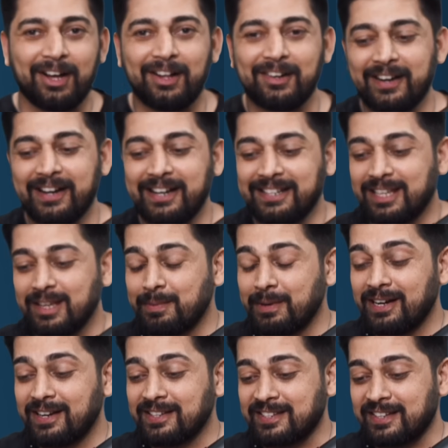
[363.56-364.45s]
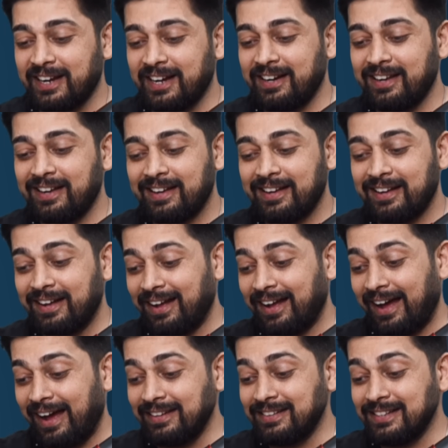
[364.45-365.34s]
All right, keeping it aside,
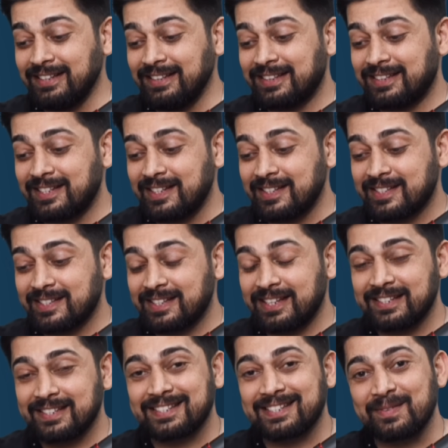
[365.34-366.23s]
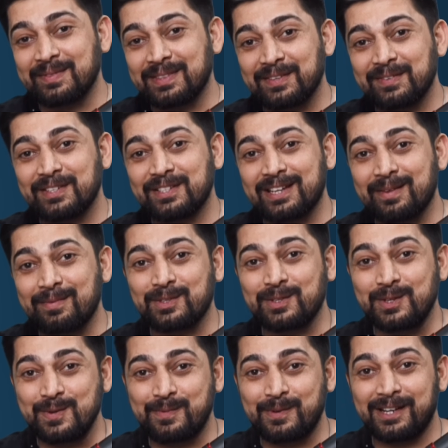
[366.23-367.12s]
I think this is something which I'm
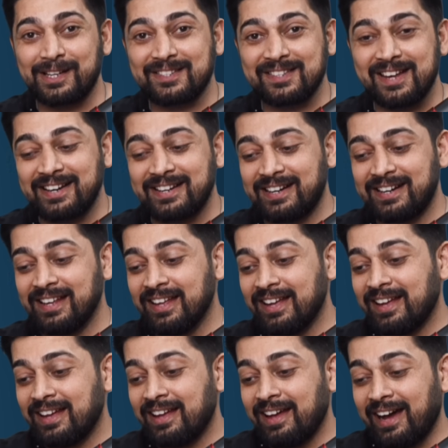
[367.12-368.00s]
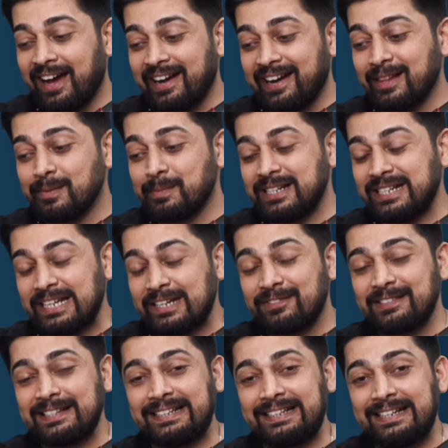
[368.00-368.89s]
super excited and I'll be
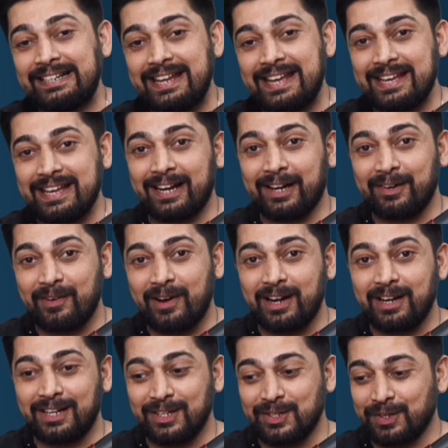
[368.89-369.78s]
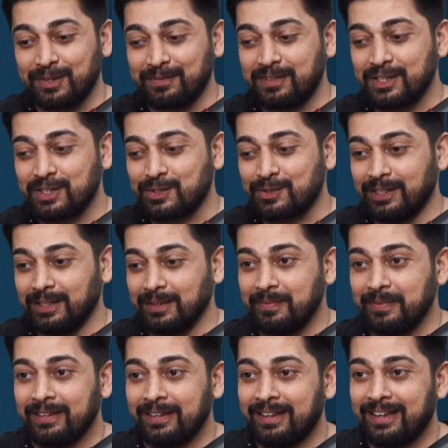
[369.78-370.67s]
definitely taking advantage of this one.
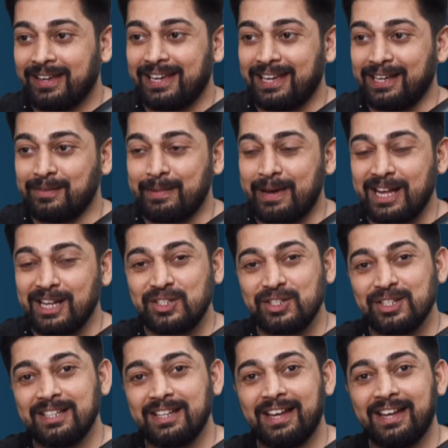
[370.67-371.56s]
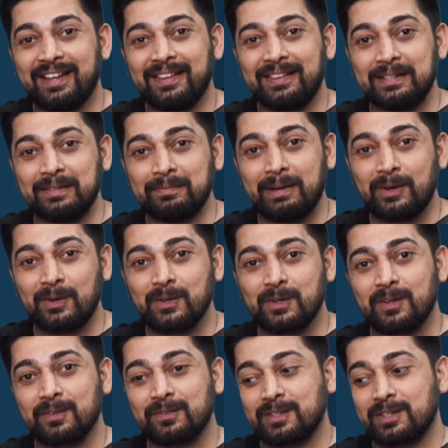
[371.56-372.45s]
Imagine the
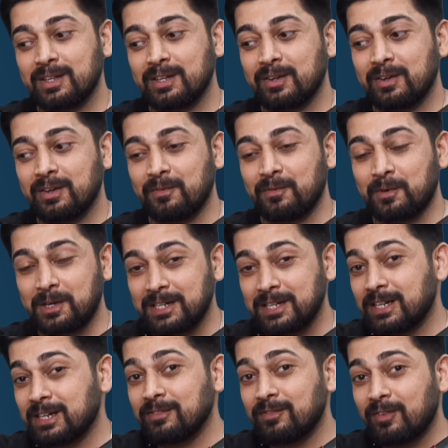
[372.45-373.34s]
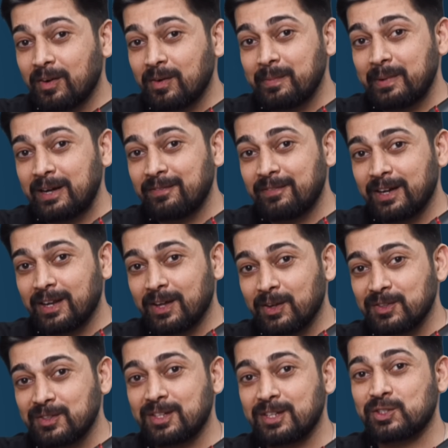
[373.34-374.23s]
amount of vertical format
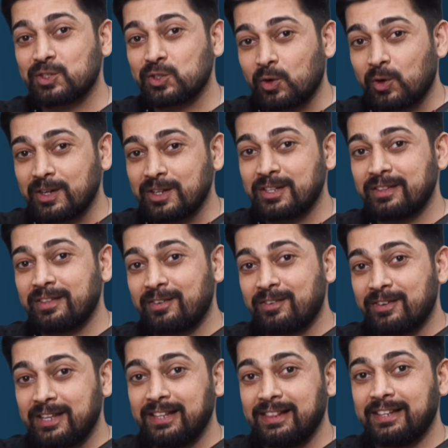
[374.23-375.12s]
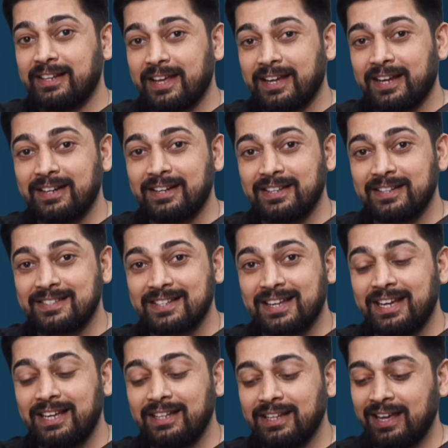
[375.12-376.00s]
videos, the shorts and the reel that I can
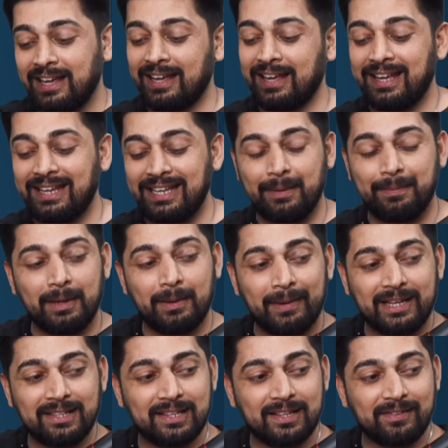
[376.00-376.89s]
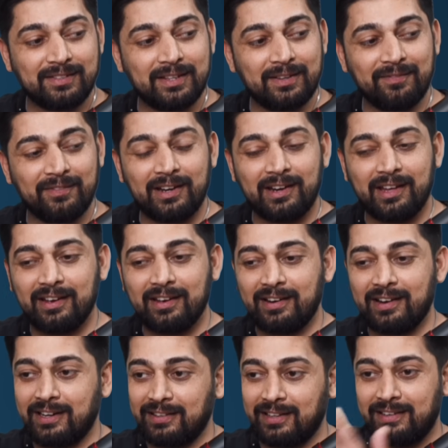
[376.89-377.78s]
design, keeping myself somewhere
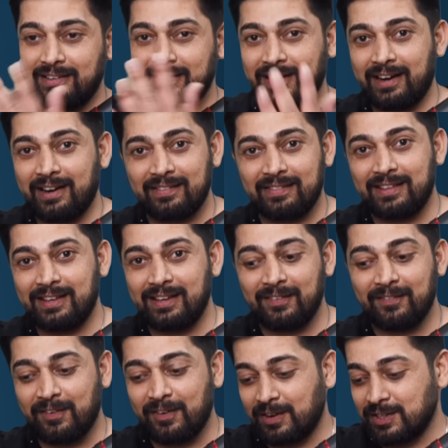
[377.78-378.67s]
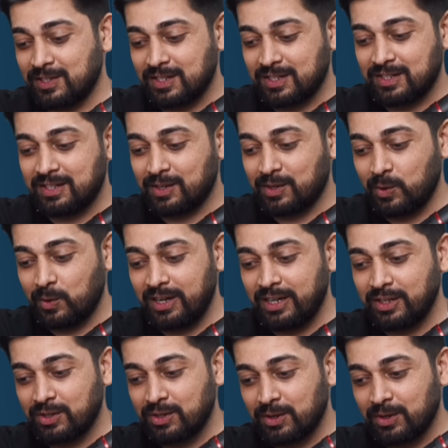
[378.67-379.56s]
here and the entire thing for just the
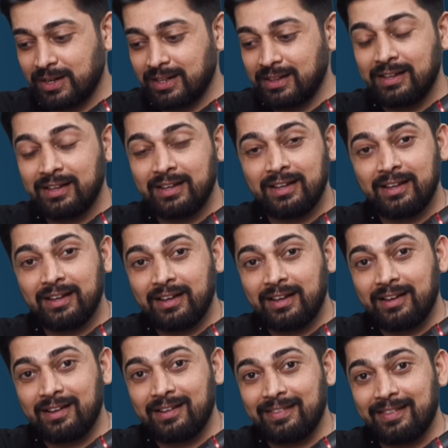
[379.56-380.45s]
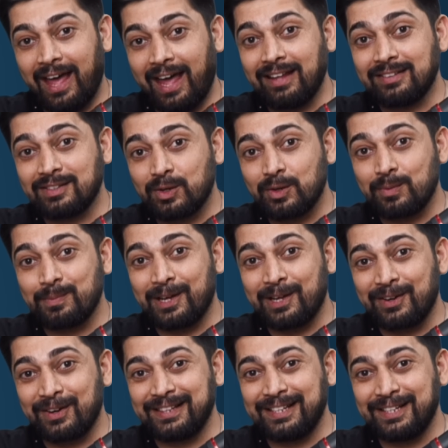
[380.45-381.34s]
coding tutorial. That could be
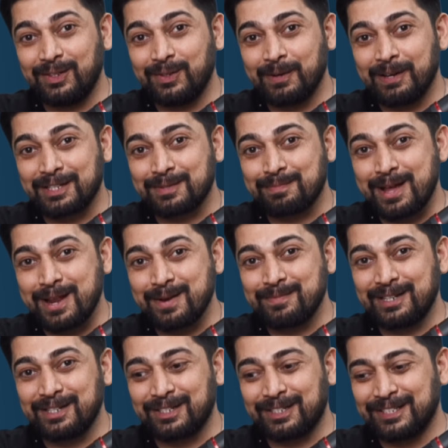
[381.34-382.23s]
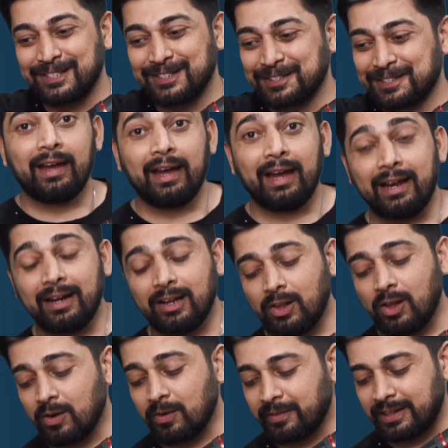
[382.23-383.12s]
a really new experiment to do. And
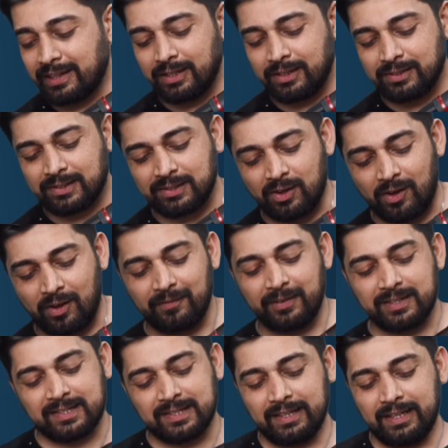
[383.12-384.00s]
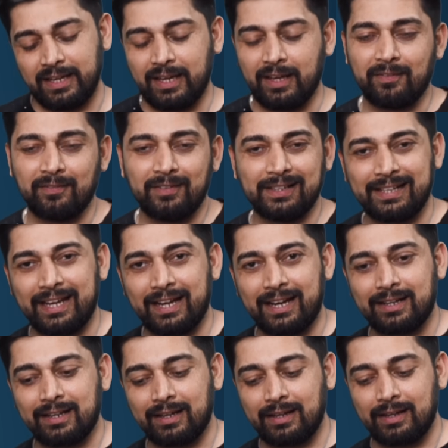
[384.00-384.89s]
along with this, obviously, we'll
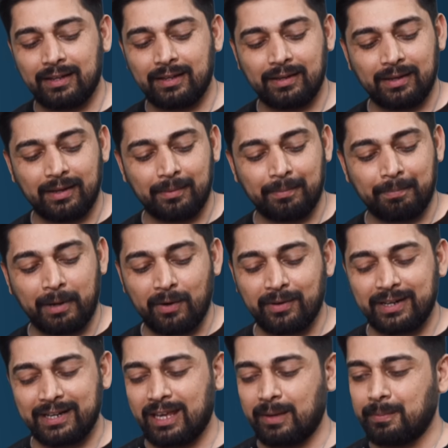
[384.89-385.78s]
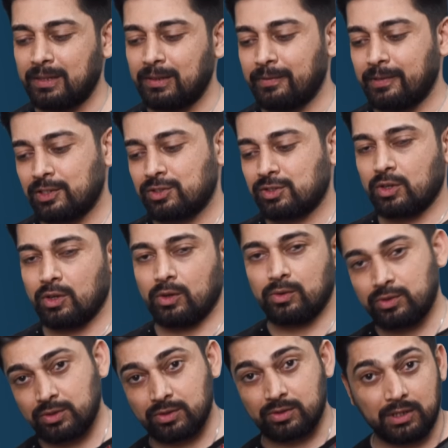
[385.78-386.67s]
get a, a power cable which
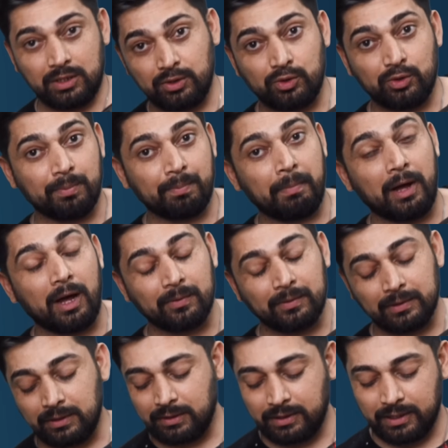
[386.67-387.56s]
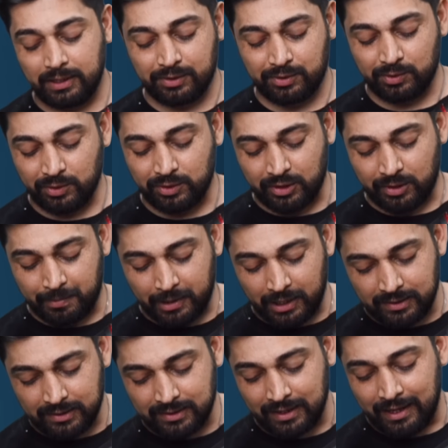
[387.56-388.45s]
goes into power. There's no
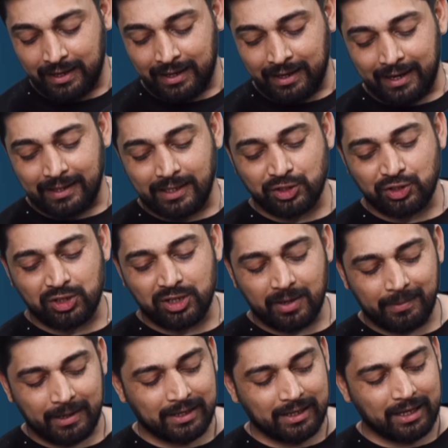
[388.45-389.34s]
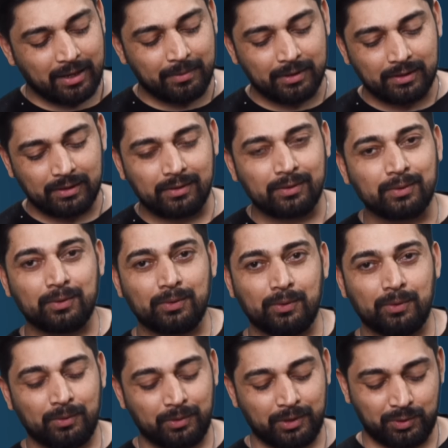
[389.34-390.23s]
surprise. An HDMI cable,
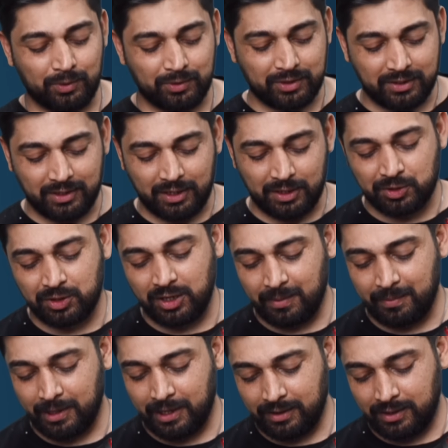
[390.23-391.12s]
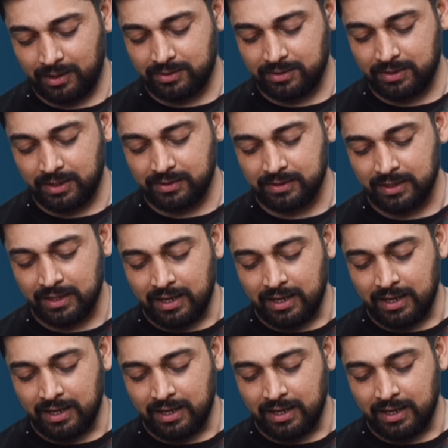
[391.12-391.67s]
who uses HDMI these days?